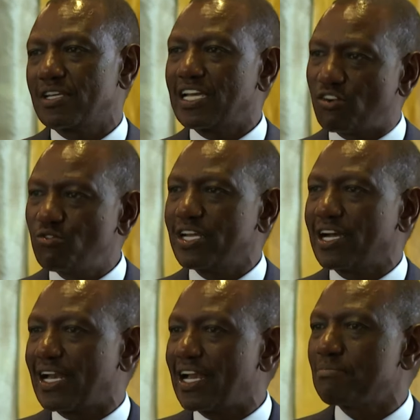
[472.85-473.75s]
including
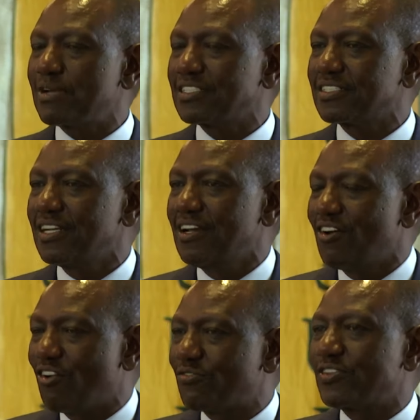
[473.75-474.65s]
annulment
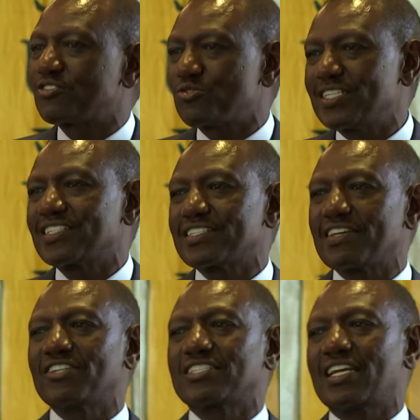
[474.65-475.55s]
of the
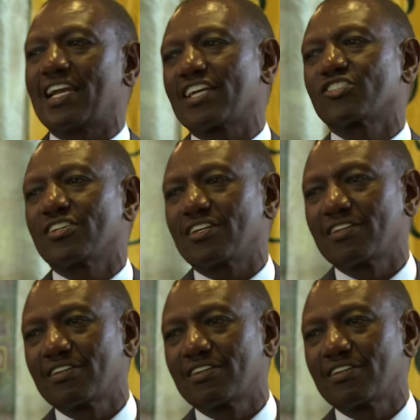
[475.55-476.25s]
2017 election,